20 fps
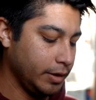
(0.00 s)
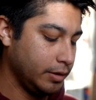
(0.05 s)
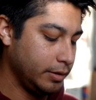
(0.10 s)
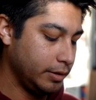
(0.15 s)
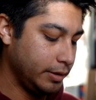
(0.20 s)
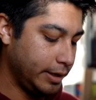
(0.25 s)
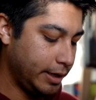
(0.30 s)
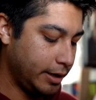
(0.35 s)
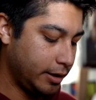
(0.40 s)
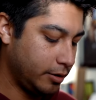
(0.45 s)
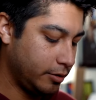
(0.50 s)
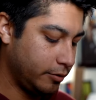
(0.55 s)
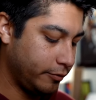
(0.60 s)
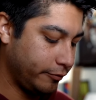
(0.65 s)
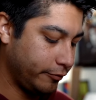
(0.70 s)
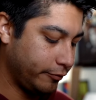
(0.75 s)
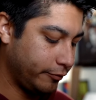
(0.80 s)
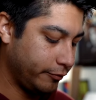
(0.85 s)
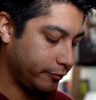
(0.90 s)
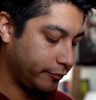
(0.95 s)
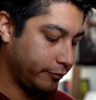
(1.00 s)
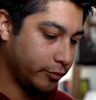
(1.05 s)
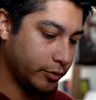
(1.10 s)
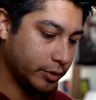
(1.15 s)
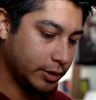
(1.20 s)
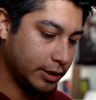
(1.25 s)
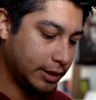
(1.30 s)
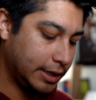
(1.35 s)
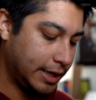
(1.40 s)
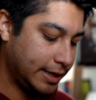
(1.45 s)
Now, for
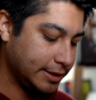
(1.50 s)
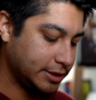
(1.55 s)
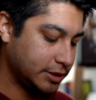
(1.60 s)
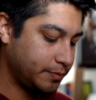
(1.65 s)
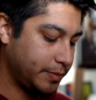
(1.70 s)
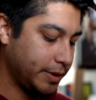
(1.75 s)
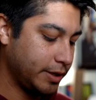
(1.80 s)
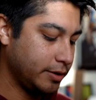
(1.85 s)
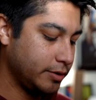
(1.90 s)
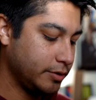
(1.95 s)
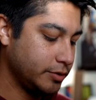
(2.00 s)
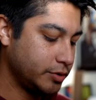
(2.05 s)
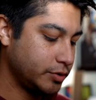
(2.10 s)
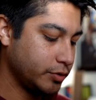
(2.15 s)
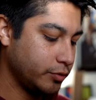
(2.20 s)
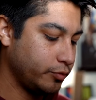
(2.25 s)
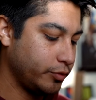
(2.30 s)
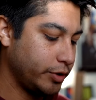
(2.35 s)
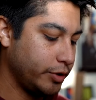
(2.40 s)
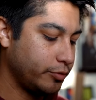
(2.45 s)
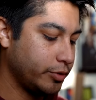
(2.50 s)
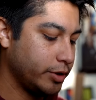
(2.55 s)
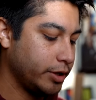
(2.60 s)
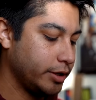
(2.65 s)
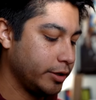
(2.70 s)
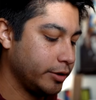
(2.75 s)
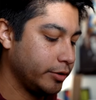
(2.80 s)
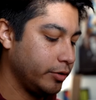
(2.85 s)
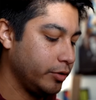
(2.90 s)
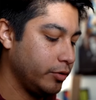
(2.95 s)
the last spells, we
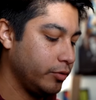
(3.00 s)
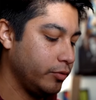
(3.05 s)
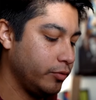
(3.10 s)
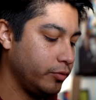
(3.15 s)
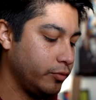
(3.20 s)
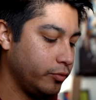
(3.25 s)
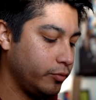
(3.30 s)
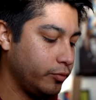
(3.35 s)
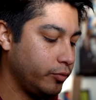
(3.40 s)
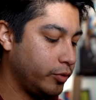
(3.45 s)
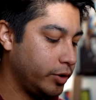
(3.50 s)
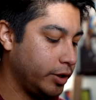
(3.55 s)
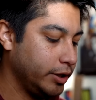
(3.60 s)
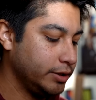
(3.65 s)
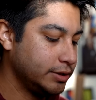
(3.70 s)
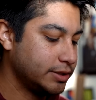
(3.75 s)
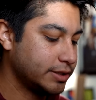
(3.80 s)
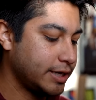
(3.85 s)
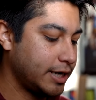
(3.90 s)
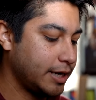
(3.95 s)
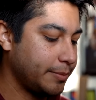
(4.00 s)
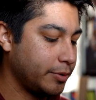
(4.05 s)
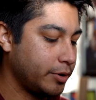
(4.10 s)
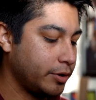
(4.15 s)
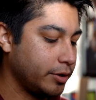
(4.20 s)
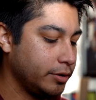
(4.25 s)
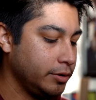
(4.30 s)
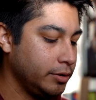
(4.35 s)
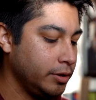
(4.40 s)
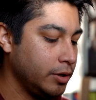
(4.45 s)
run one
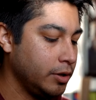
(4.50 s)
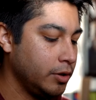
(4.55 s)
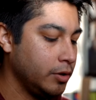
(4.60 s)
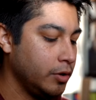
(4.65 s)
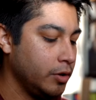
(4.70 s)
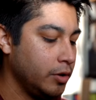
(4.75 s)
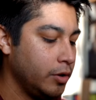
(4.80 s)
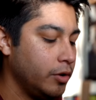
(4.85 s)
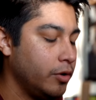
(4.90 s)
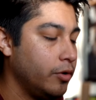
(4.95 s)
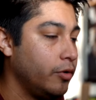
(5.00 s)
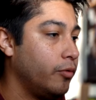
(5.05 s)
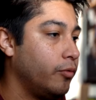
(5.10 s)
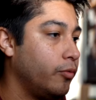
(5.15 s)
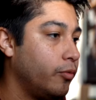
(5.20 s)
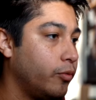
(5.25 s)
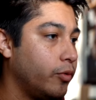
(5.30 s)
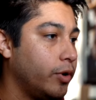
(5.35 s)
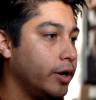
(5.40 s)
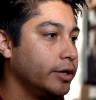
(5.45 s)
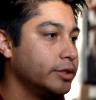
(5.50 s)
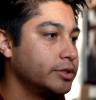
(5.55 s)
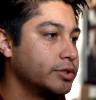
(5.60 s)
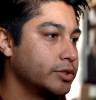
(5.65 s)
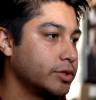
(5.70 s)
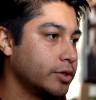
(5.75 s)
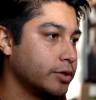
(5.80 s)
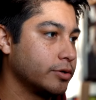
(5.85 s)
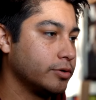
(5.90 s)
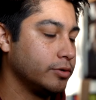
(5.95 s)
Skyburn, one
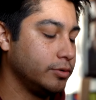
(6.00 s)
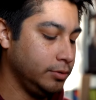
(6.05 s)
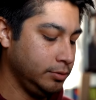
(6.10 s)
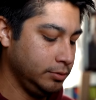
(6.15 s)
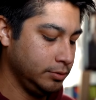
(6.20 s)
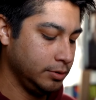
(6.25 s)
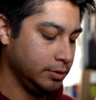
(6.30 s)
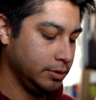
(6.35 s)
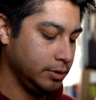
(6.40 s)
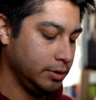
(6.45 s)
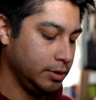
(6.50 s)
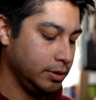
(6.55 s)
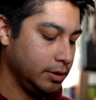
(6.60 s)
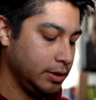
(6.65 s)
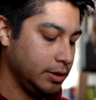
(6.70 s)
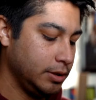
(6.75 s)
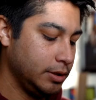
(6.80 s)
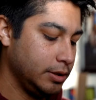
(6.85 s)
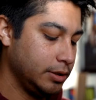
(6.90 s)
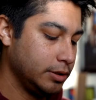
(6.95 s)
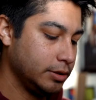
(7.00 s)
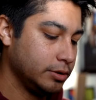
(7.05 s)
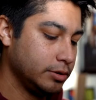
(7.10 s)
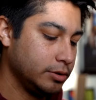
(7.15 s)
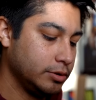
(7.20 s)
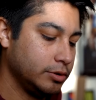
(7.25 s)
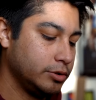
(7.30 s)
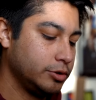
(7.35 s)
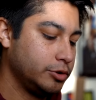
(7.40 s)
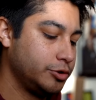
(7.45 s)
Circle,
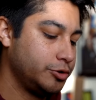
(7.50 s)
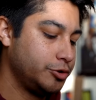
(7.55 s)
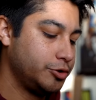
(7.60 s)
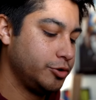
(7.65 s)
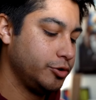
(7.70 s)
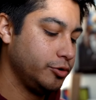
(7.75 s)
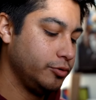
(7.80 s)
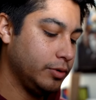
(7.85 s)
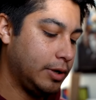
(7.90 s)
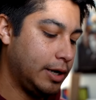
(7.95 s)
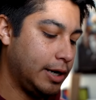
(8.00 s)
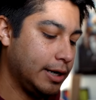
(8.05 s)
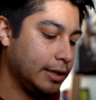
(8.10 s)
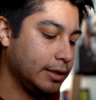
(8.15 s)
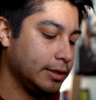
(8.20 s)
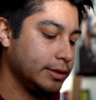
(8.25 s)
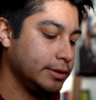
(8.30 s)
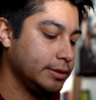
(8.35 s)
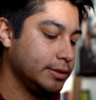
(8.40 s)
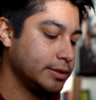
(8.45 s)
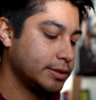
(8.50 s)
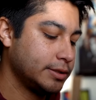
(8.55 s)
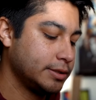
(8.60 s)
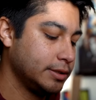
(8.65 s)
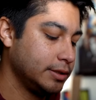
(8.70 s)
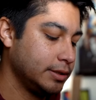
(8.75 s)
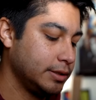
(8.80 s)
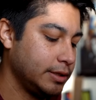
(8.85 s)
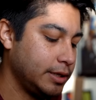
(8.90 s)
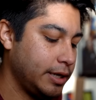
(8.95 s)
2
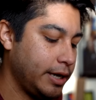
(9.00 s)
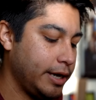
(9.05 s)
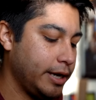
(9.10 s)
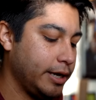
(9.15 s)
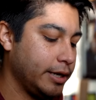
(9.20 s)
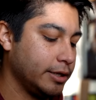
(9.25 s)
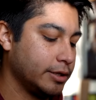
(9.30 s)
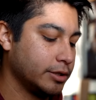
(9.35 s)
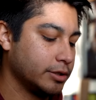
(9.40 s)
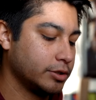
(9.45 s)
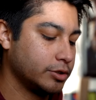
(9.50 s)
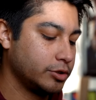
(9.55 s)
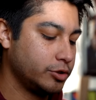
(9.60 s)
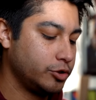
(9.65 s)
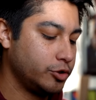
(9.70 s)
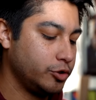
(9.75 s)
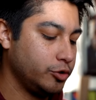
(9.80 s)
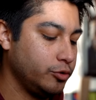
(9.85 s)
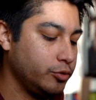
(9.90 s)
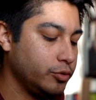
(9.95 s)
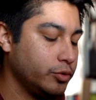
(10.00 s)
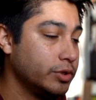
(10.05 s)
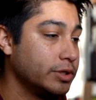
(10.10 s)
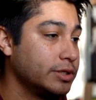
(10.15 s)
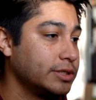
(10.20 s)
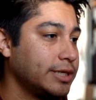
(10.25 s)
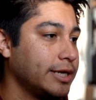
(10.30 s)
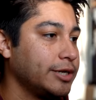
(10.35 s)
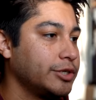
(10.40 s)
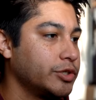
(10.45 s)
Islands, and 2
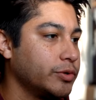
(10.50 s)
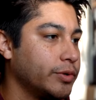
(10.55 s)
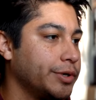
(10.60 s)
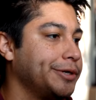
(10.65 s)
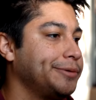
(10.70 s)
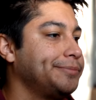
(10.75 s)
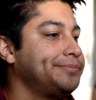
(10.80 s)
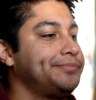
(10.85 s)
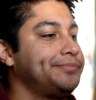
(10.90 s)
Sanctuary.